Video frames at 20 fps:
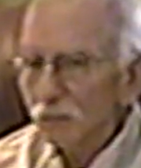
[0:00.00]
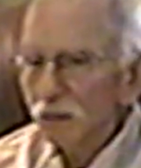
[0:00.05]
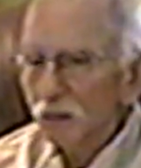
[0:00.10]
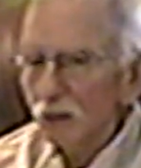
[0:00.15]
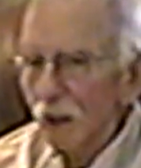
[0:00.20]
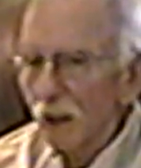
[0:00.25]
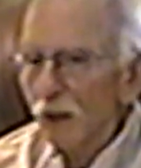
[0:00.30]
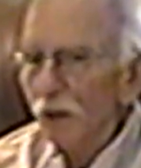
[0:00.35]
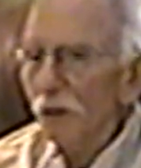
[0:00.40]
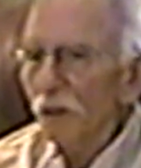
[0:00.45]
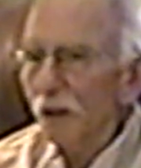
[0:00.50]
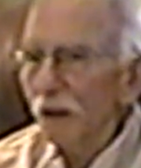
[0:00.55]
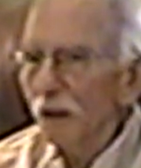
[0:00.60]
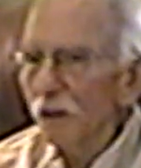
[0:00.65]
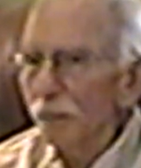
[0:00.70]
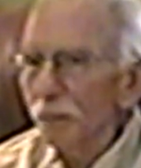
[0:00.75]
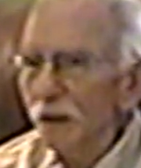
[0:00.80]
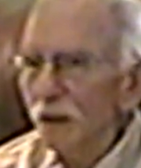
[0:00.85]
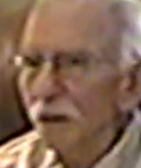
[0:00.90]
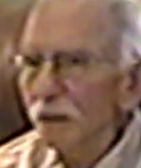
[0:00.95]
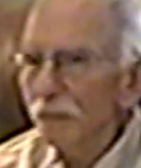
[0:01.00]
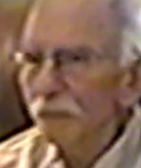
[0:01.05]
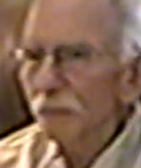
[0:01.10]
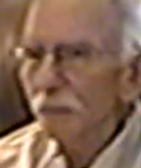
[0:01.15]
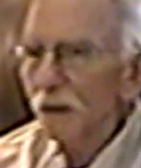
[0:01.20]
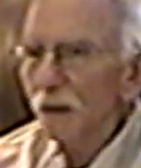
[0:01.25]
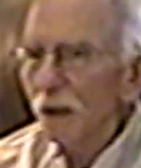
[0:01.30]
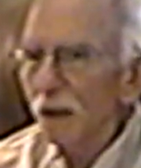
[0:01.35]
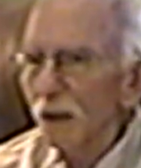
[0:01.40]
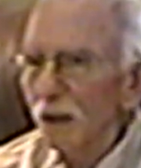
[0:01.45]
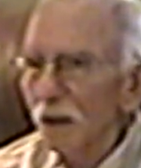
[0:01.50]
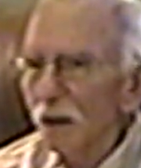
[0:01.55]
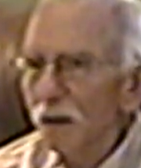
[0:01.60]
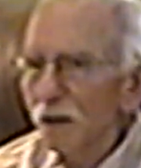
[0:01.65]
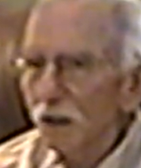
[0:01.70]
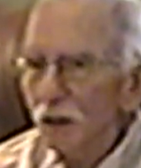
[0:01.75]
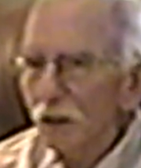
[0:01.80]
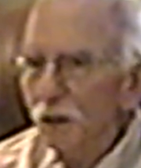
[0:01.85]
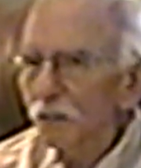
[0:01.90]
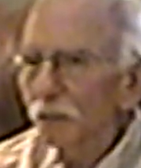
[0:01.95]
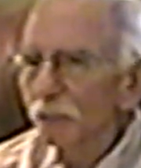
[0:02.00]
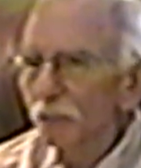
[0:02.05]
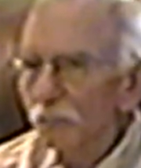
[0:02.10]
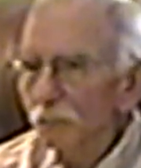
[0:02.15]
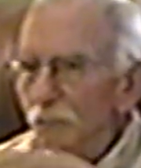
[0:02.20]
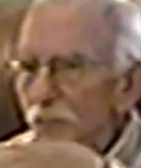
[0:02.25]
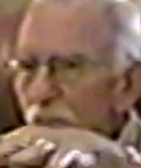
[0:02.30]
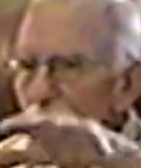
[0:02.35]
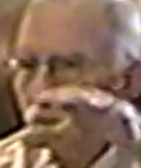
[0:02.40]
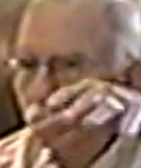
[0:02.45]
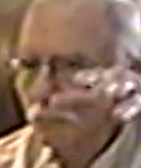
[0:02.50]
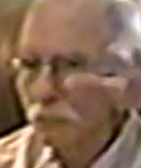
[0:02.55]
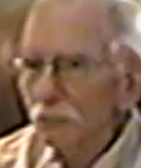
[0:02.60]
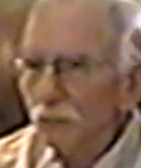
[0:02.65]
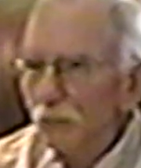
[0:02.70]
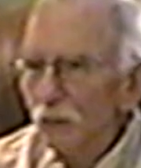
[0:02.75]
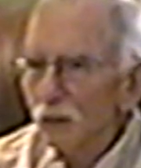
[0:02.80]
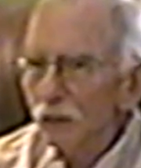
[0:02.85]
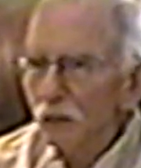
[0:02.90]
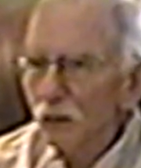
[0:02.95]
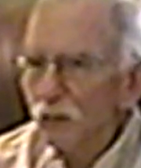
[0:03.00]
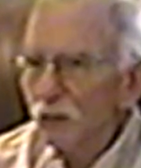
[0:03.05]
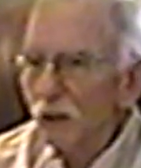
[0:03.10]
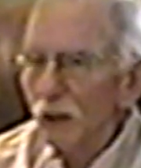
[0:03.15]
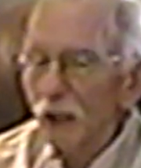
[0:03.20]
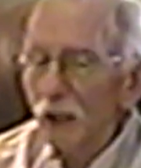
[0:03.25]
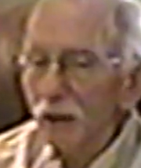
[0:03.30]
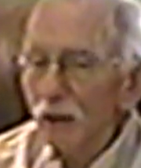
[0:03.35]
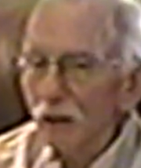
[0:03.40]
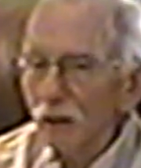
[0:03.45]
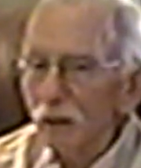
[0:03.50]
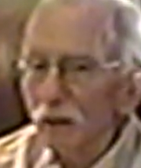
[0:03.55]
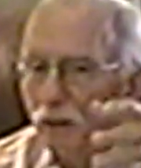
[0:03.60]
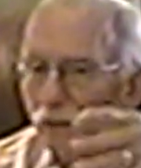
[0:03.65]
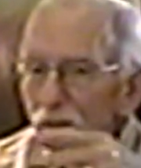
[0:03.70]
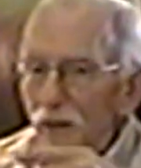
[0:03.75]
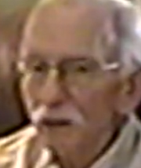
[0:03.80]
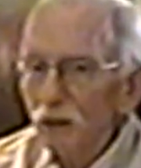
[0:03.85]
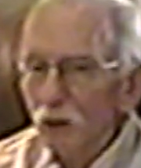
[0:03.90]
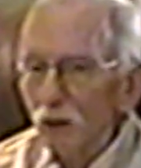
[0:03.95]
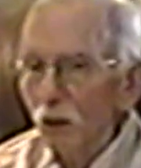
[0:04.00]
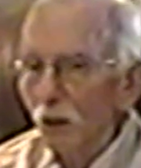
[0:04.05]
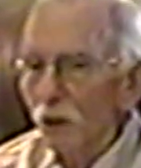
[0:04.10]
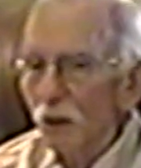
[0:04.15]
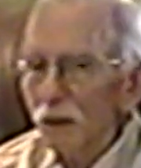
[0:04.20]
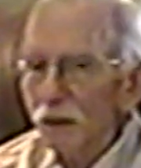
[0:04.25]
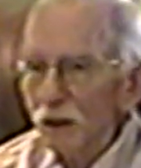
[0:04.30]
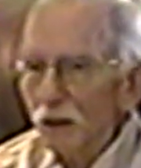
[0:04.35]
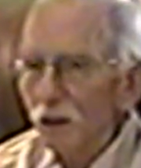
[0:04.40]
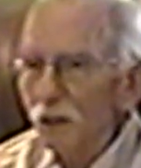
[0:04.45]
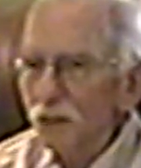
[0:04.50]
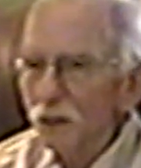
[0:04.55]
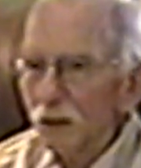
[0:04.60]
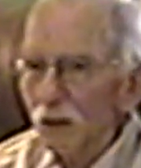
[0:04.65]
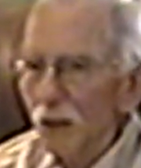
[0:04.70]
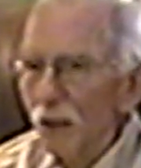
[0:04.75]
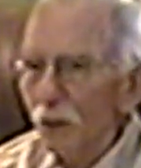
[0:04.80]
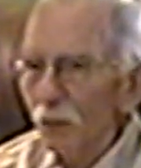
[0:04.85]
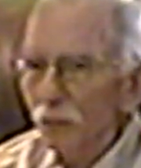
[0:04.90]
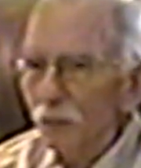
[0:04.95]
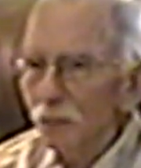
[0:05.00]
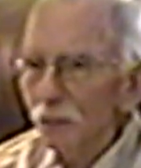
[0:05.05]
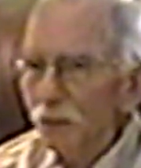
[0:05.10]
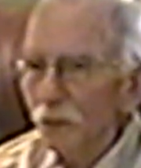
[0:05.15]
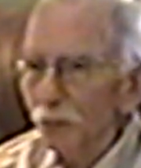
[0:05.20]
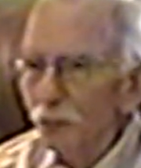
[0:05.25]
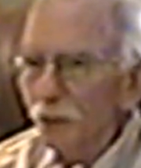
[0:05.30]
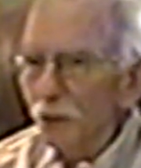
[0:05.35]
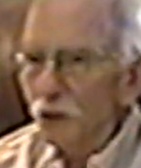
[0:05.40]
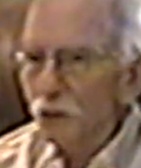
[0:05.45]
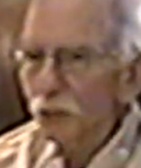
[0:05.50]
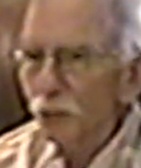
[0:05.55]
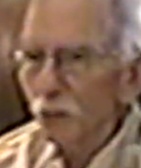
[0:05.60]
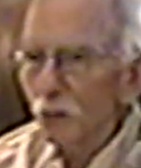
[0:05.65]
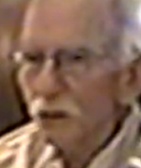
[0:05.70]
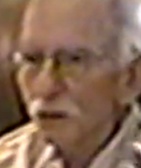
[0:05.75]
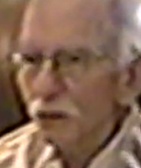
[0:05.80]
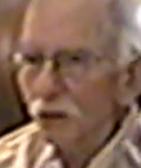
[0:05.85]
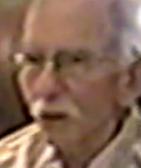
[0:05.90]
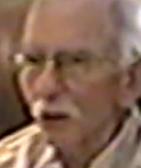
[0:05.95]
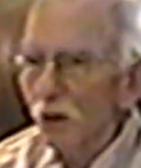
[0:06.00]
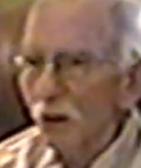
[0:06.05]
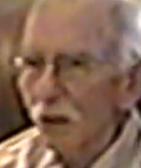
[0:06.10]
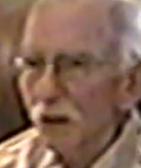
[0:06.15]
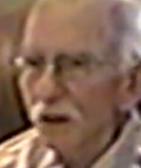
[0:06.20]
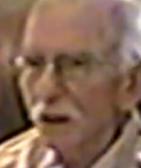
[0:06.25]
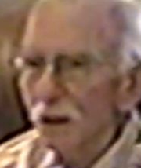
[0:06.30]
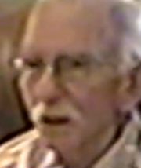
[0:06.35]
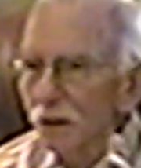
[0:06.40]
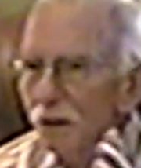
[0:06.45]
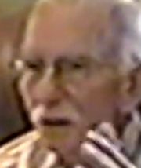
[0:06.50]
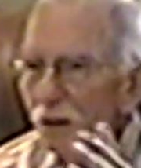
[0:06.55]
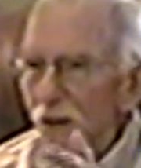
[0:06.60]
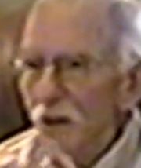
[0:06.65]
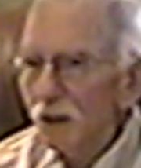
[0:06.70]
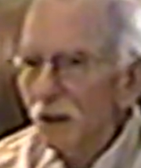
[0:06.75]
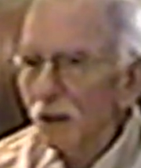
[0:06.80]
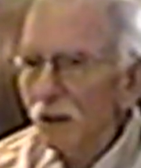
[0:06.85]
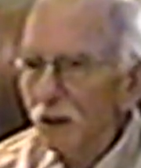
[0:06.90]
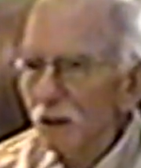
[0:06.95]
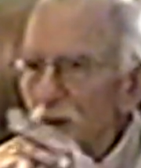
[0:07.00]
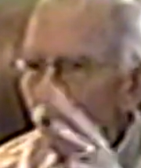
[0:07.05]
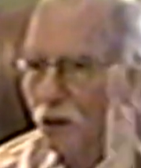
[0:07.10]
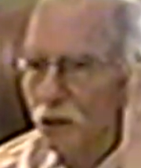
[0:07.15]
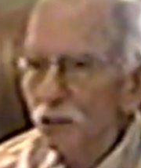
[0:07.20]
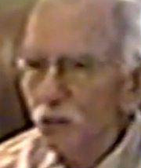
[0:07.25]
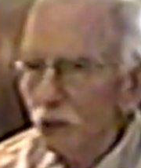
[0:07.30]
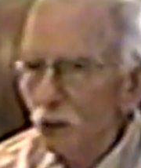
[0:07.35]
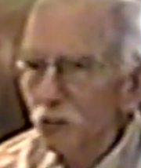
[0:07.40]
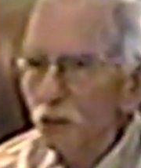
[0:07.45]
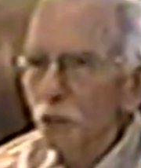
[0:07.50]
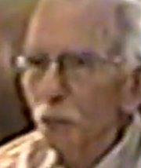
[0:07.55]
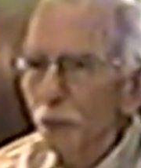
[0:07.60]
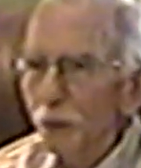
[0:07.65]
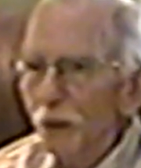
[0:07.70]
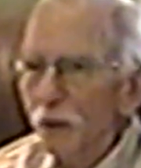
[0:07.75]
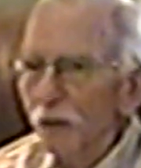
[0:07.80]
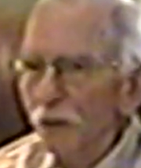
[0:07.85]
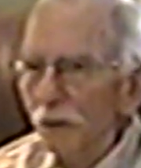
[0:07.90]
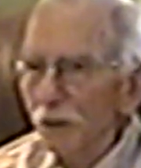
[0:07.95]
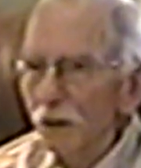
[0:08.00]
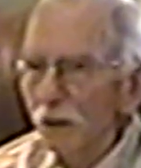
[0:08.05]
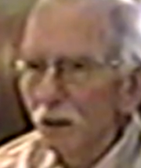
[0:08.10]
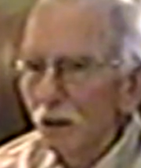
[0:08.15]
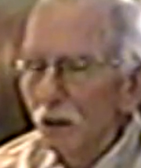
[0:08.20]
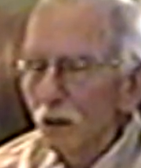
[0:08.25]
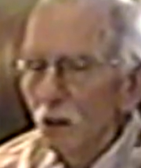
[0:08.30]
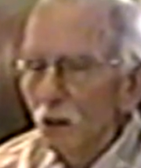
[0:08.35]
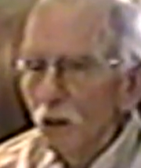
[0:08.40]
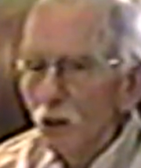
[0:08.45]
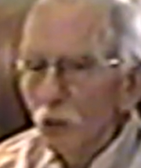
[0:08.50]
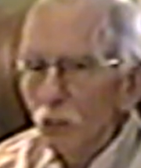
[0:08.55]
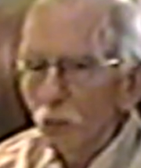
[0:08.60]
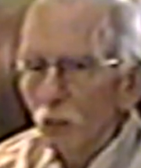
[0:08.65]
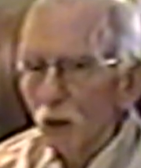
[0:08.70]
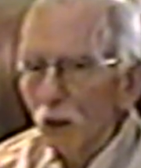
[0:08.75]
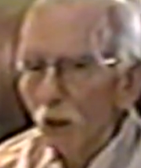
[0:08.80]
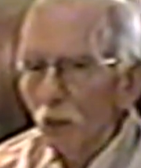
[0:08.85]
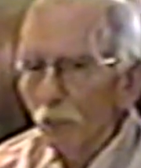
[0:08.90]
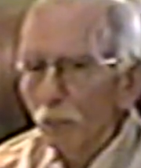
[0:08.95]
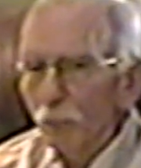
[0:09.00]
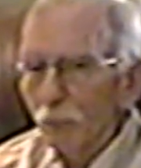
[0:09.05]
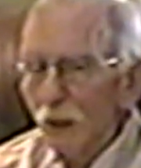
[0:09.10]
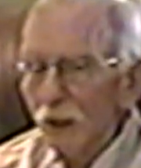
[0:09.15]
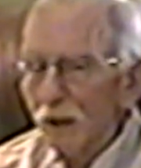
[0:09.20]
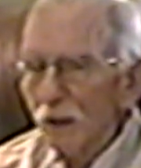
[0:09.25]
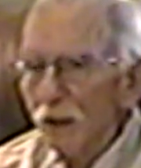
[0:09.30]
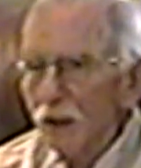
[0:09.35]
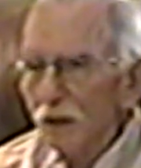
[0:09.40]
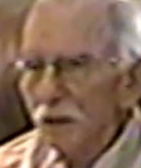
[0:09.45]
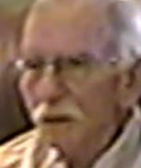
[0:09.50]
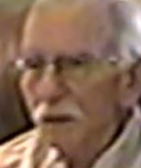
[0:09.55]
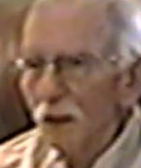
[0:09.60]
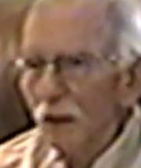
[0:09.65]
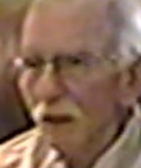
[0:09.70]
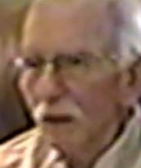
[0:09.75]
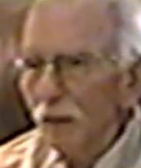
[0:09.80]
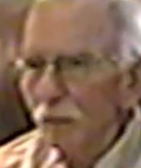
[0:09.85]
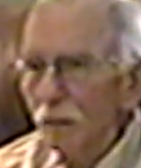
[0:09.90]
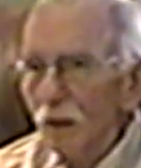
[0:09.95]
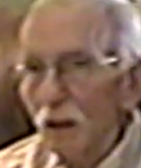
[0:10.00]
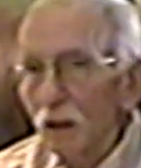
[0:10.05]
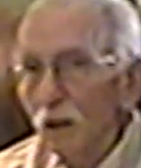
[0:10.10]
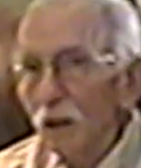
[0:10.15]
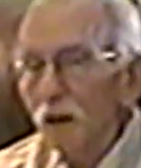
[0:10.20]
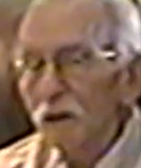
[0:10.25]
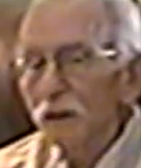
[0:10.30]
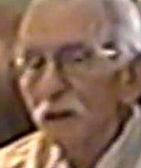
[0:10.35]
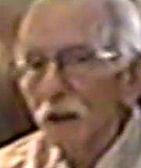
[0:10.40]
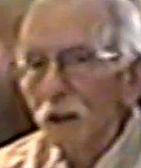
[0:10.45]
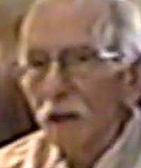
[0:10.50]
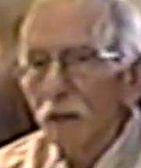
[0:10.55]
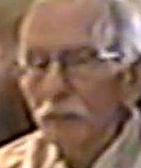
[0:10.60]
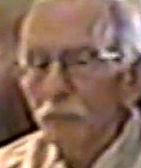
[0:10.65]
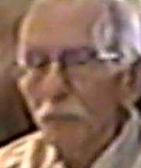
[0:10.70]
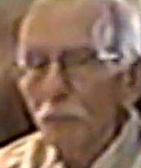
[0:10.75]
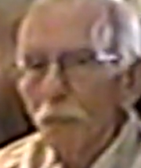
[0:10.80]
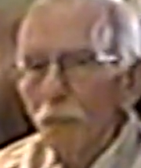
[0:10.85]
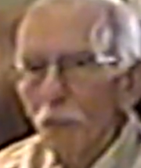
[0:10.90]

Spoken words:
tired of me, and he decided, you know, I guess that all the fish was gone, and he just disappeared. Well, by that time, I looked up,